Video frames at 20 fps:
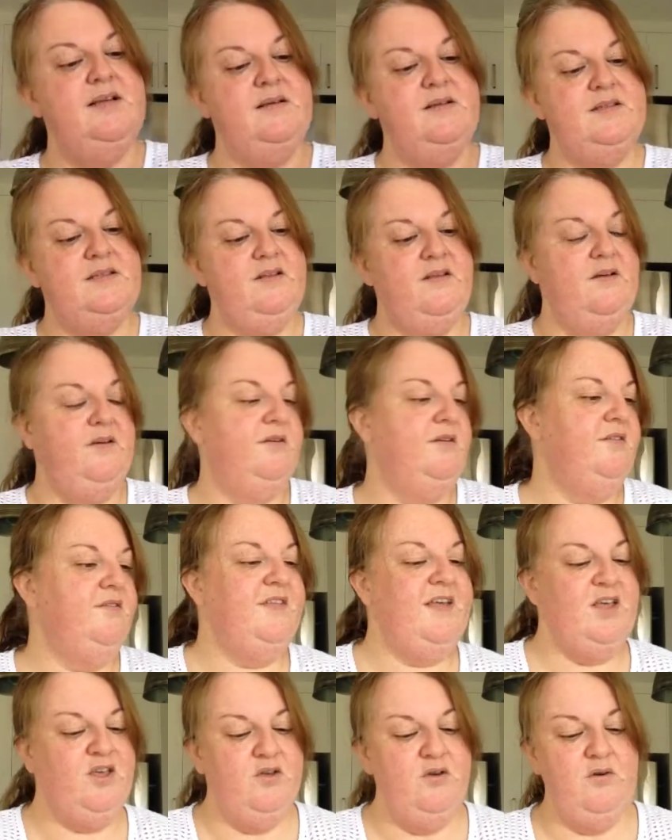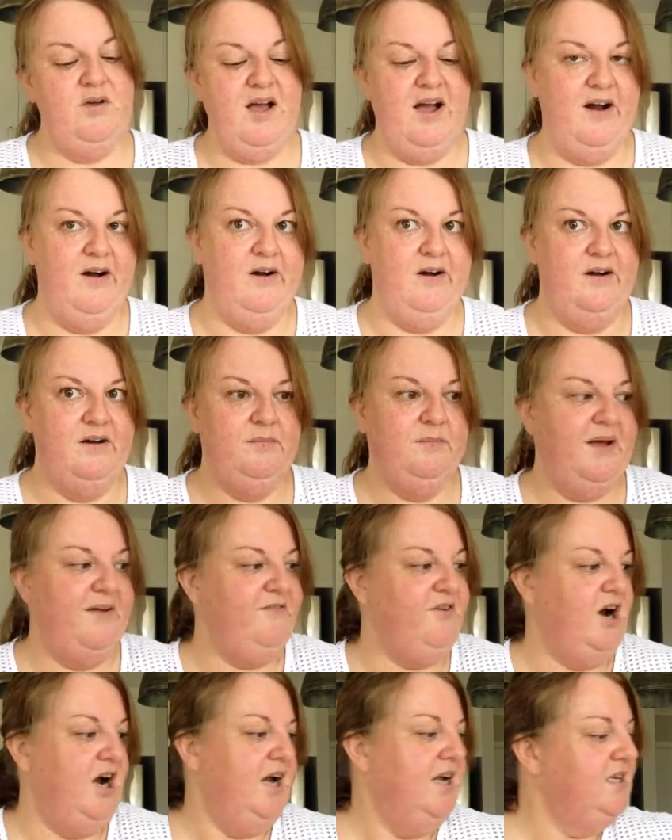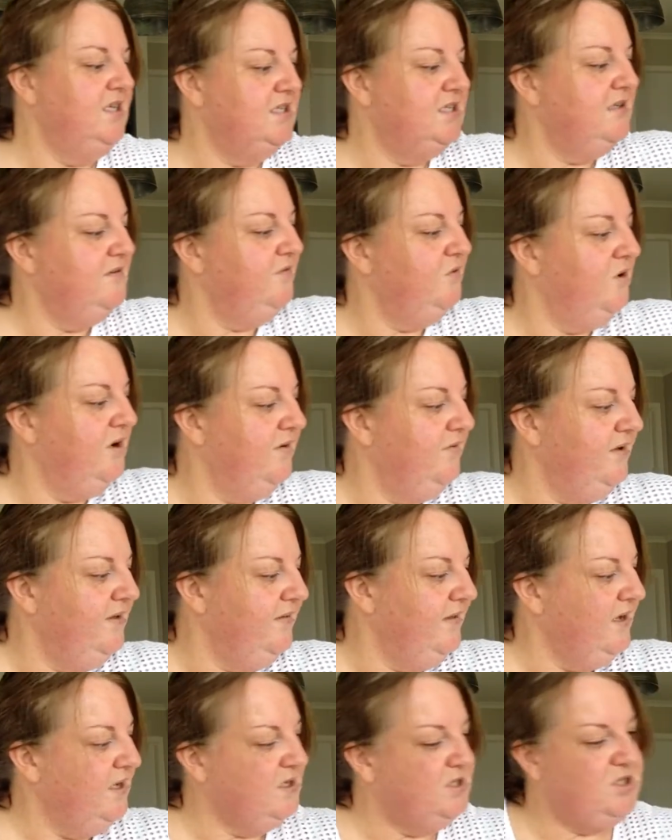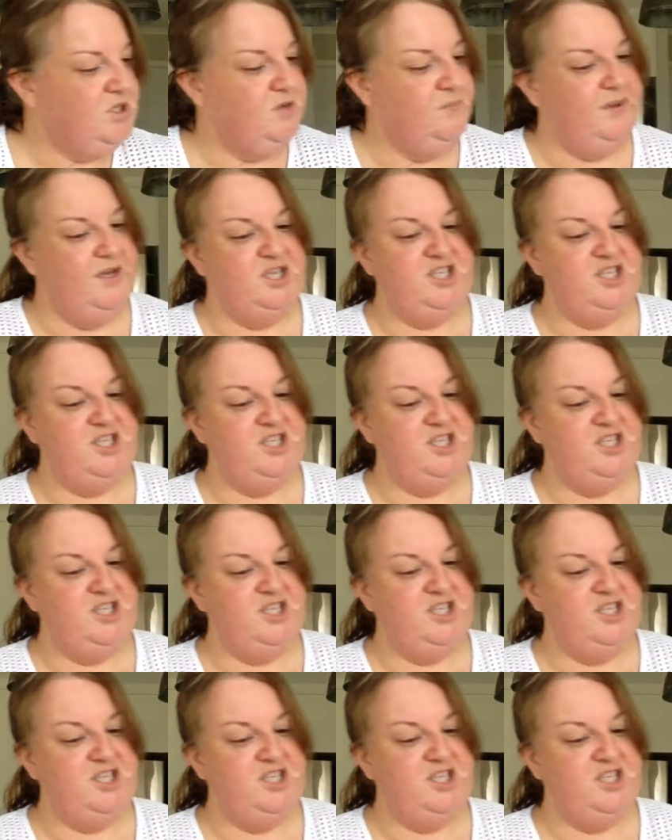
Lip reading: So thank you, Karen, my friend, for giving that to me.